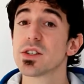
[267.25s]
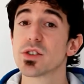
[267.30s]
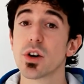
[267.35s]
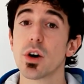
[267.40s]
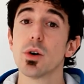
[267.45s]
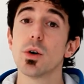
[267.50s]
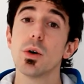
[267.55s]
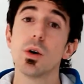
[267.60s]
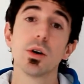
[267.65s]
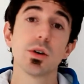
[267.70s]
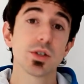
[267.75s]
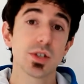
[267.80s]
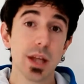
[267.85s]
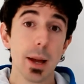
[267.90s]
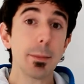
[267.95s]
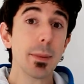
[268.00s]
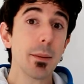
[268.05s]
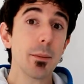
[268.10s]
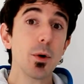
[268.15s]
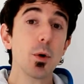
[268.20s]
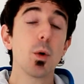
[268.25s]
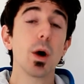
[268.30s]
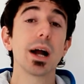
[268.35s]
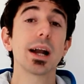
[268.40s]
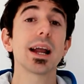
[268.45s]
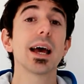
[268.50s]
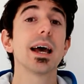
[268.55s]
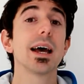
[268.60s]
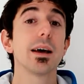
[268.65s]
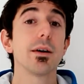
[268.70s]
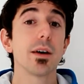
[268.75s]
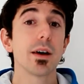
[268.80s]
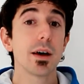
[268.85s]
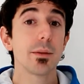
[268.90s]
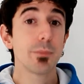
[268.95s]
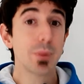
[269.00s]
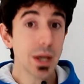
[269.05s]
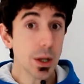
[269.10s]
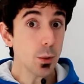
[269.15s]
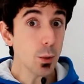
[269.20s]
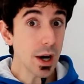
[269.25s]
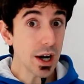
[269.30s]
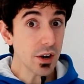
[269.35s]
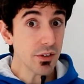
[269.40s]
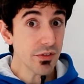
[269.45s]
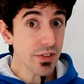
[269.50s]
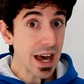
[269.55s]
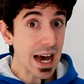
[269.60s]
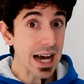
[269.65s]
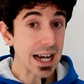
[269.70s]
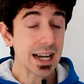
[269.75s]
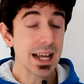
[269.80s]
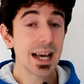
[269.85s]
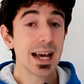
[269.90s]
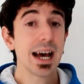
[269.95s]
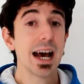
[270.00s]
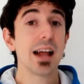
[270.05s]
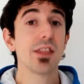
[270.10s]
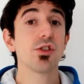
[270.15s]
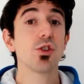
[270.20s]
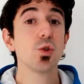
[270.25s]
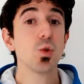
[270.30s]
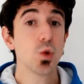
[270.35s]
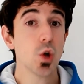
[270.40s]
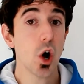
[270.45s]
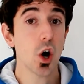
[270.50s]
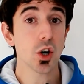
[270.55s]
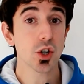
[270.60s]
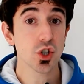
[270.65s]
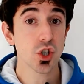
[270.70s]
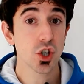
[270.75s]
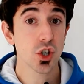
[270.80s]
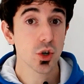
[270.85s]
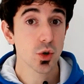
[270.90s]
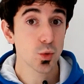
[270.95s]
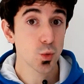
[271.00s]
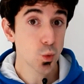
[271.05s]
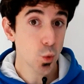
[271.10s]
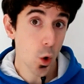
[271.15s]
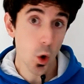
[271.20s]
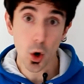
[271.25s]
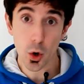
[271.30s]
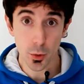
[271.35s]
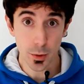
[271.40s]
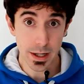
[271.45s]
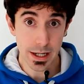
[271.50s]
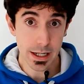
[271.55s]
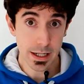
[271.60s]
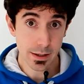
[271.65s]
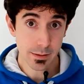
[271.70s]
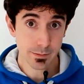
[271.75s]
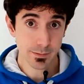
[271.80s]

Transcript: So step number one, be aware of that and do not worry.